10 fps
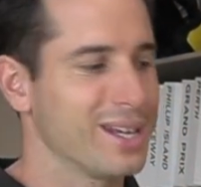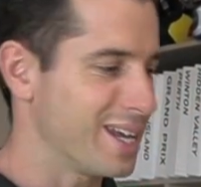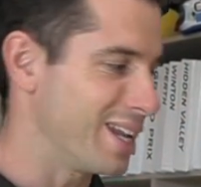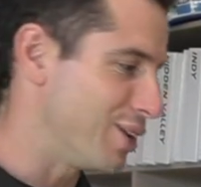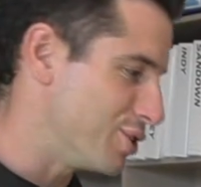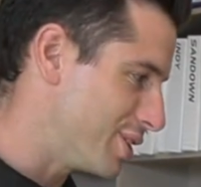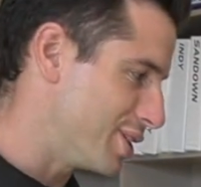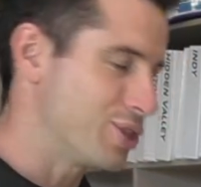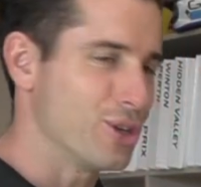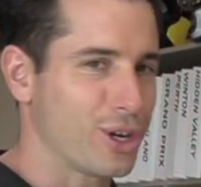getting used to the
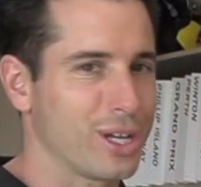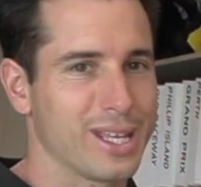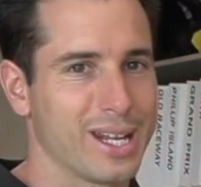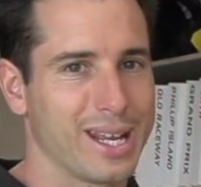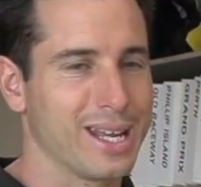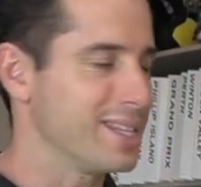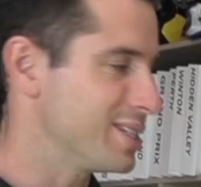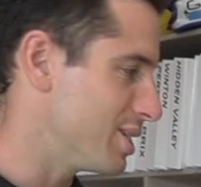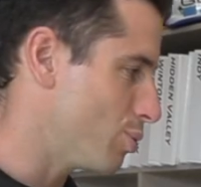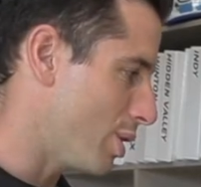circuit and that again.
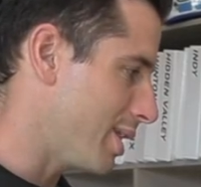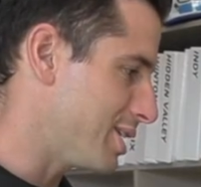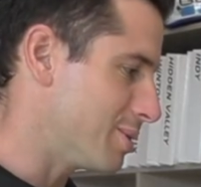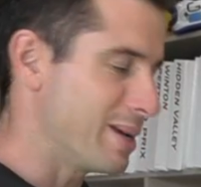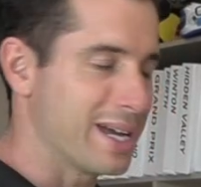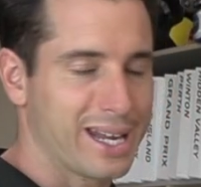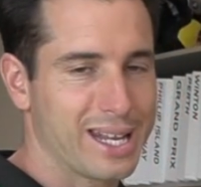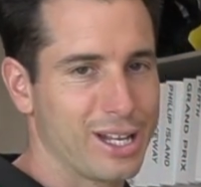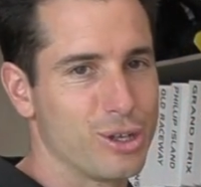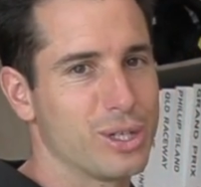This is what that's about,
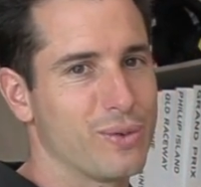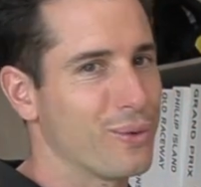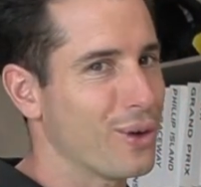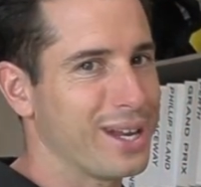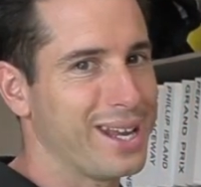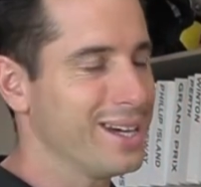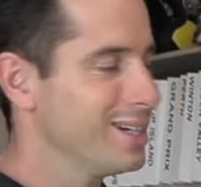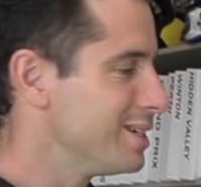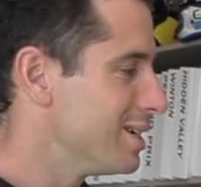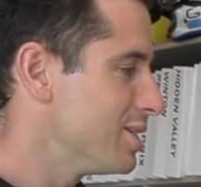getting used to it right here,
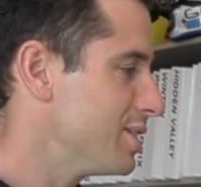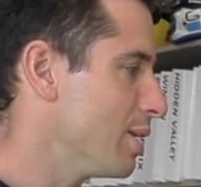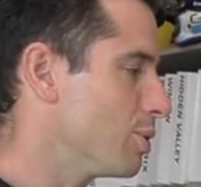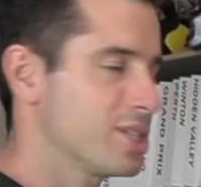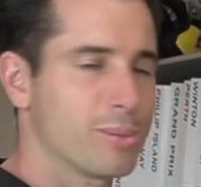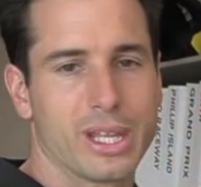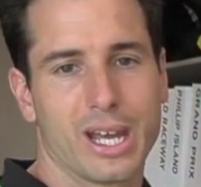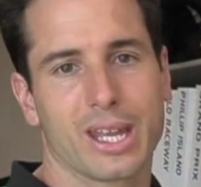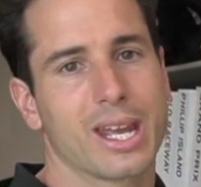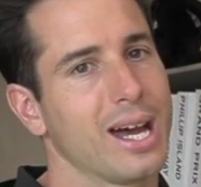seeing what some of the
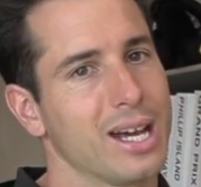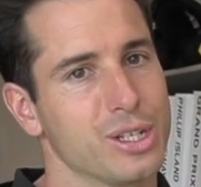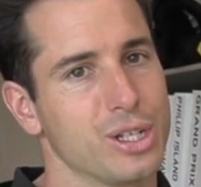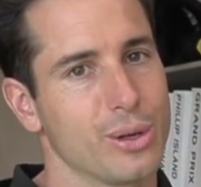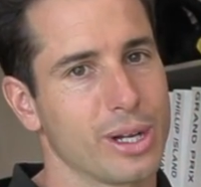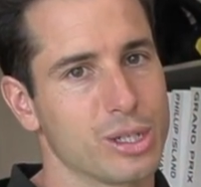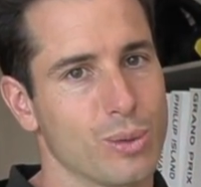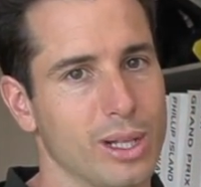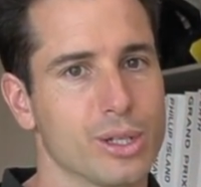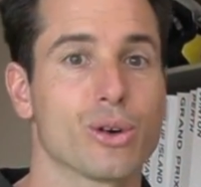other cars are doing as
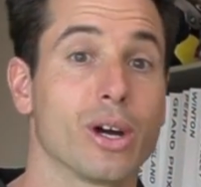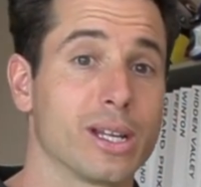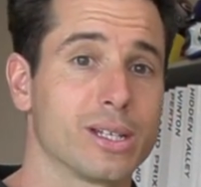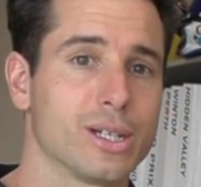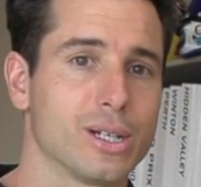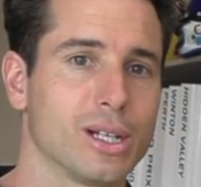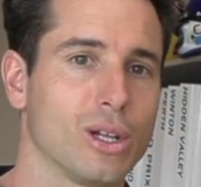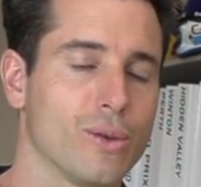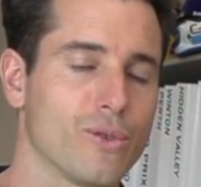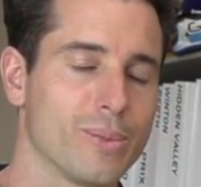well and trying to
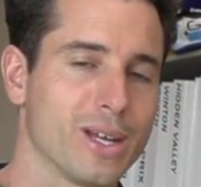learn from